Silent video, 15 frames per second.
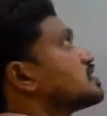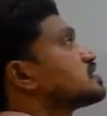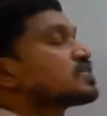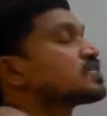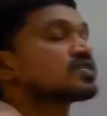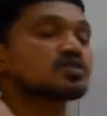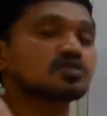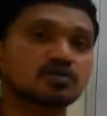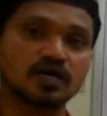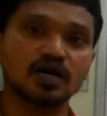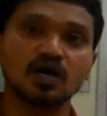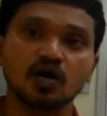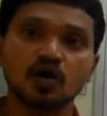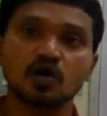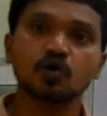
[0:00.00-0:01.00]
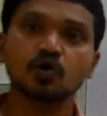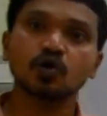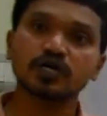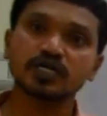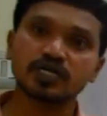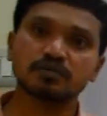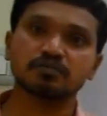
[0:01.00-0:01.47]
inserting to the
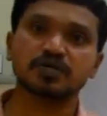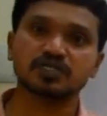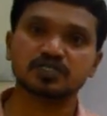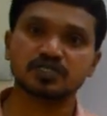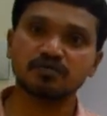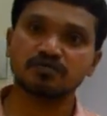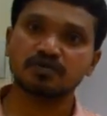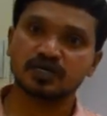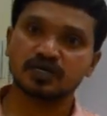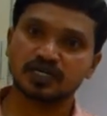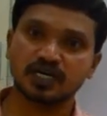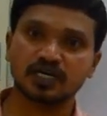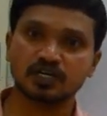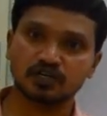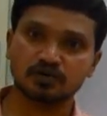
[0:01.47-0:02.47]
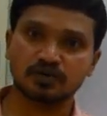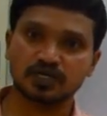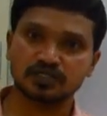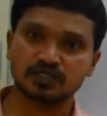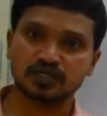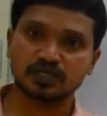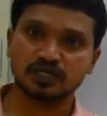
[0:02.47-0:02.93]
lower impression of greater
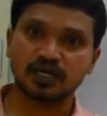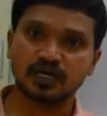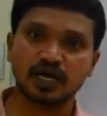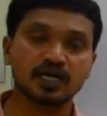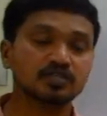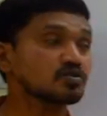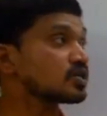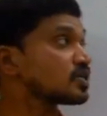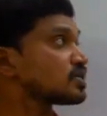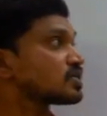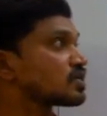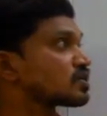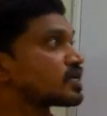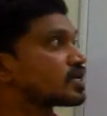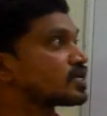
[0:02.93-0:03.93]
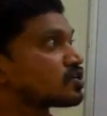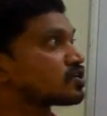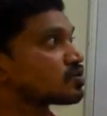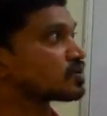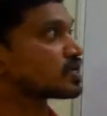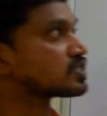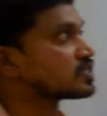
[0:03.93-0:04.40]
tuberosity. Actually, in the greater
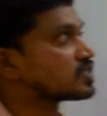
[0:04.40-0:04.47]
tuberosity